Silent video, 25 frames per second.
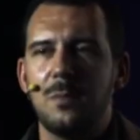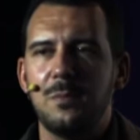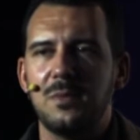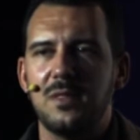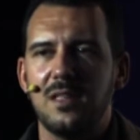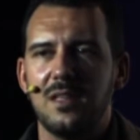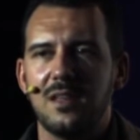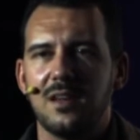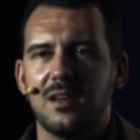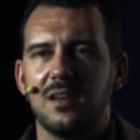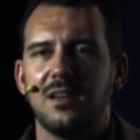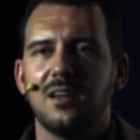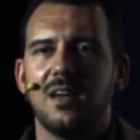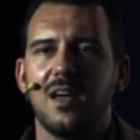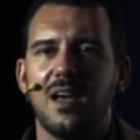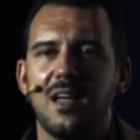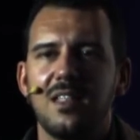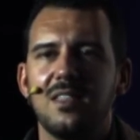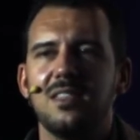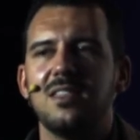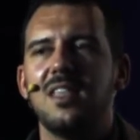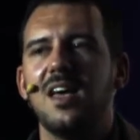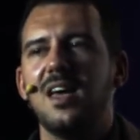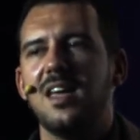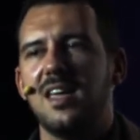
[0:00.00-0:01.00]
scripting,
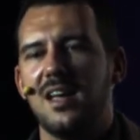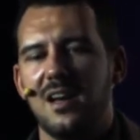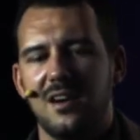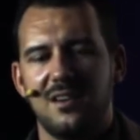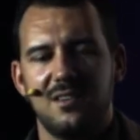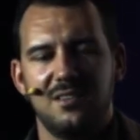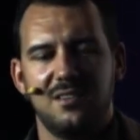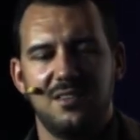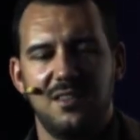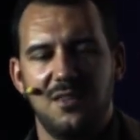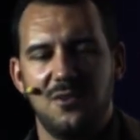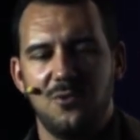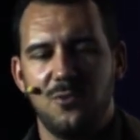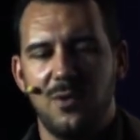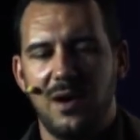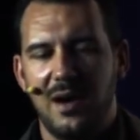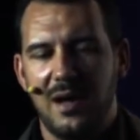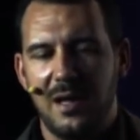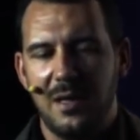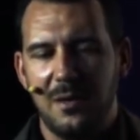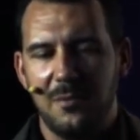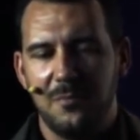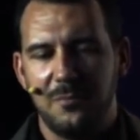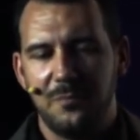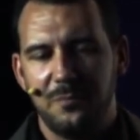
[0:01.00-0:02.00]
and they are the
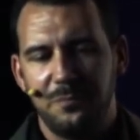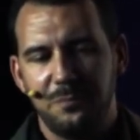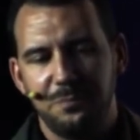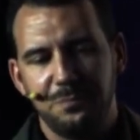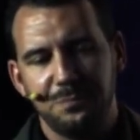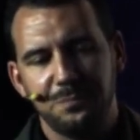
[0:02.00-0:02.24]
UI.